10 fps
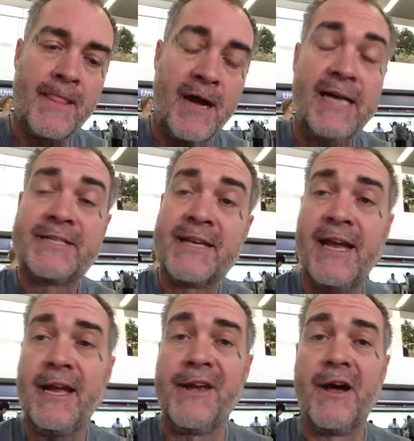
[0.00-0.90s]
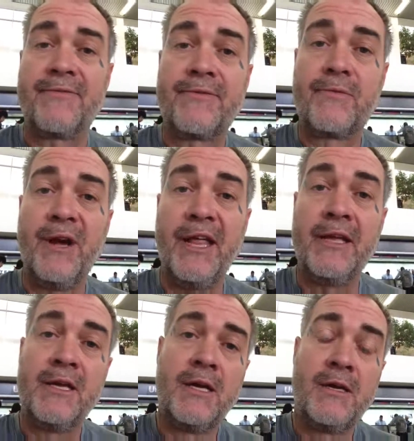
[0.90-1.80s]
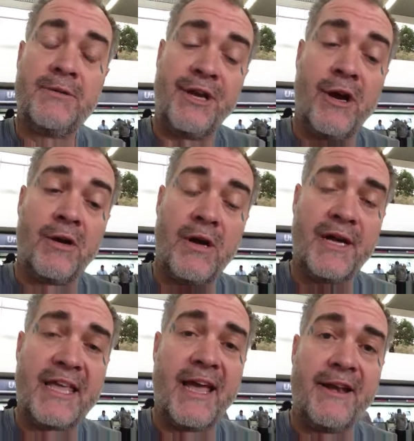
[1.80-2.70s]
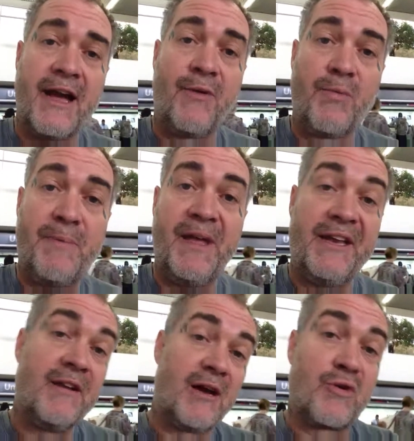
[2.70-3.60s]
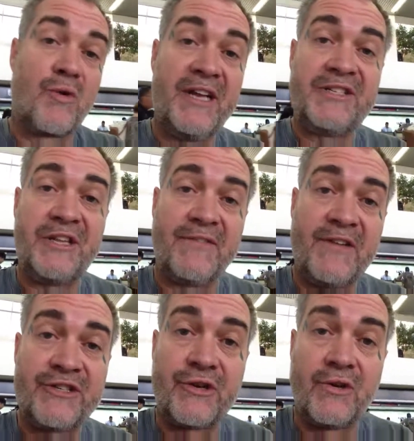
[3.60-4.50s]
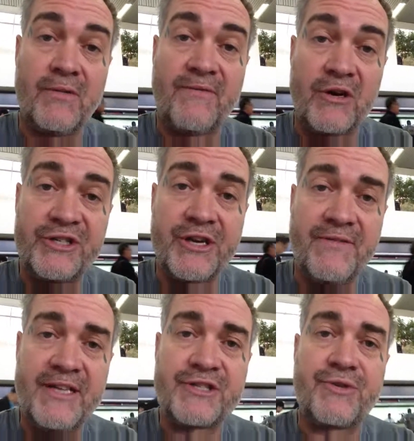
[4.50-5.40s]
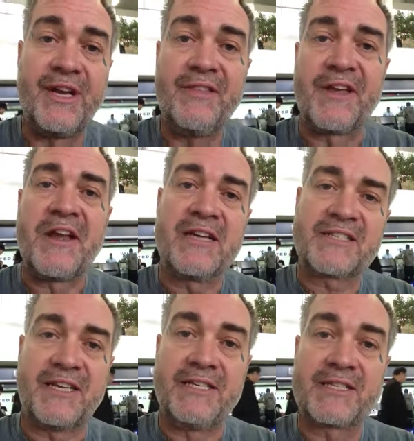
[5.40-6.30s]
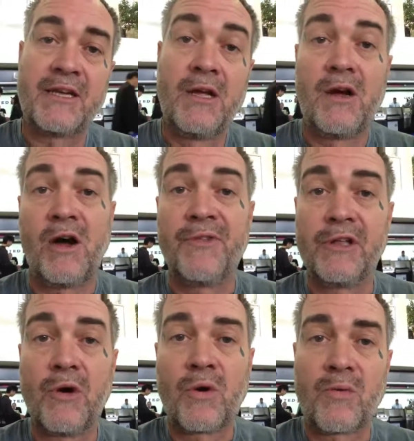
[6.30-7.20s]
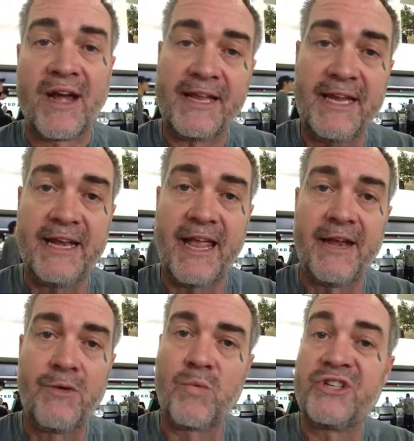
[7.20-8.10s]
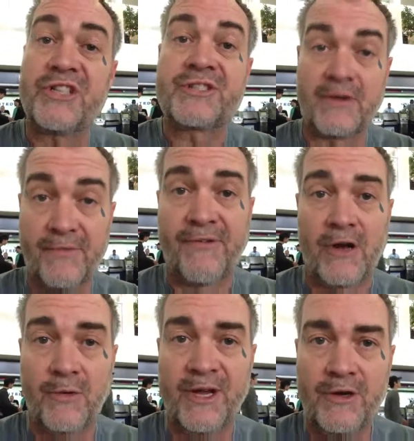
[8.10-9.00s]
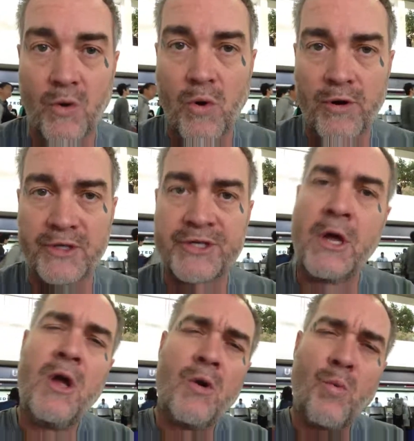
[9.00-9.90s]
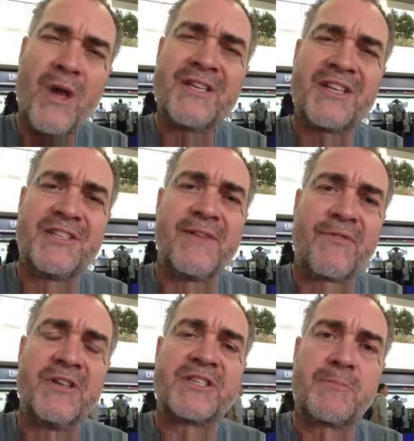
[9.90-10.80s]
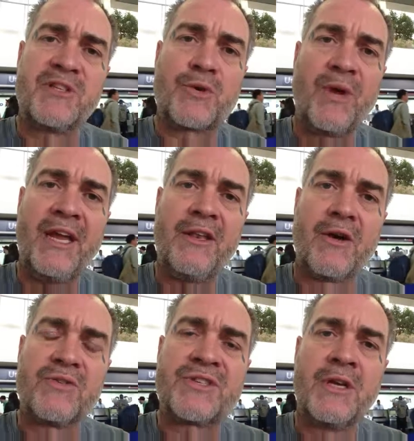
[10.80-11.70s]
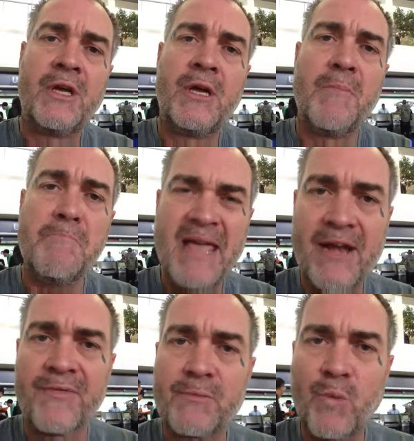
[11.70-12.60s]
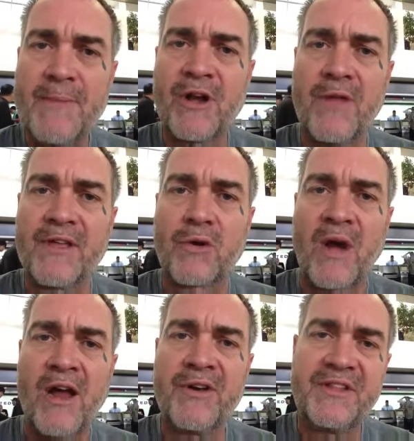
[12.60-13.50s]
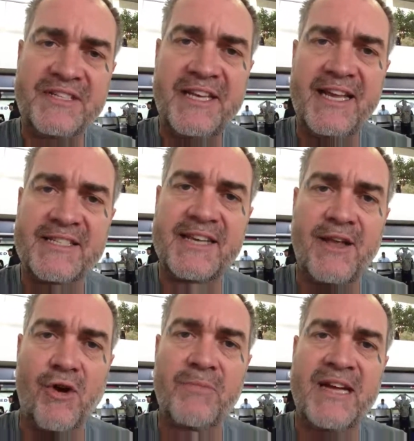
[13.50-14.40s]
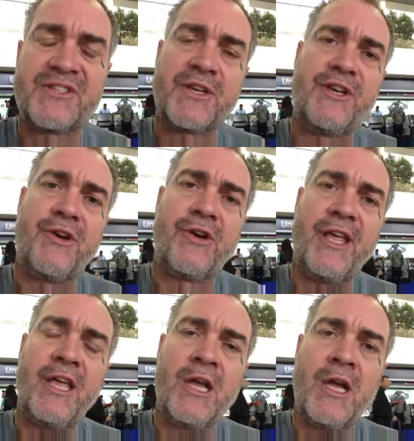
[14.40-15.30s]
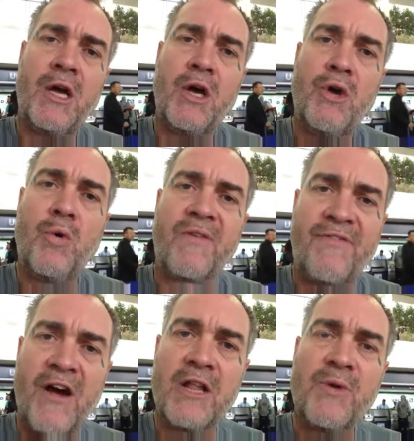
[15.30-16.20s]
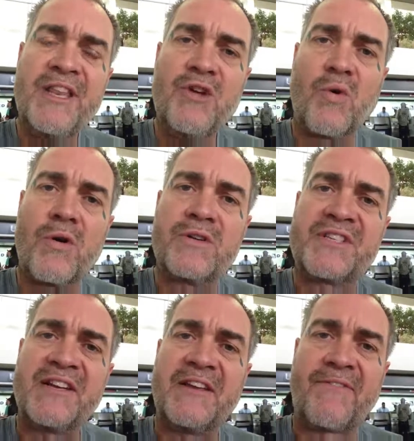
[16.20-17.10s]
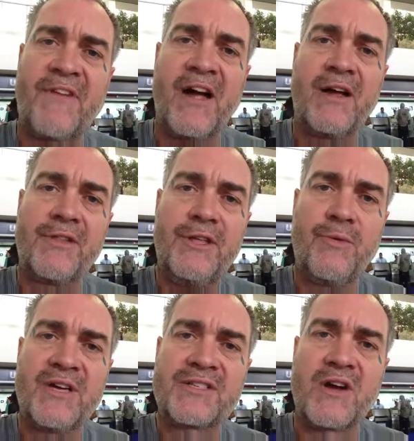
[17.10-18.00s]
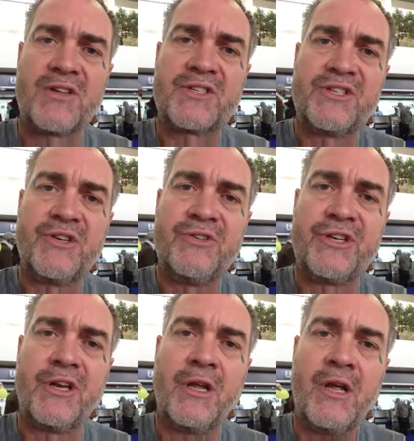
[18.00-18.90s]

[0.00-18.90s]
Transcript: I say enough, really. You know, again, I repeat, according to the official version of history, the Nazis on the lower ranking end were just following orders. What is the difference between those men and women on the ground in the TSA, Homeland Security, who are following the orders that defile the U.S. Constitution?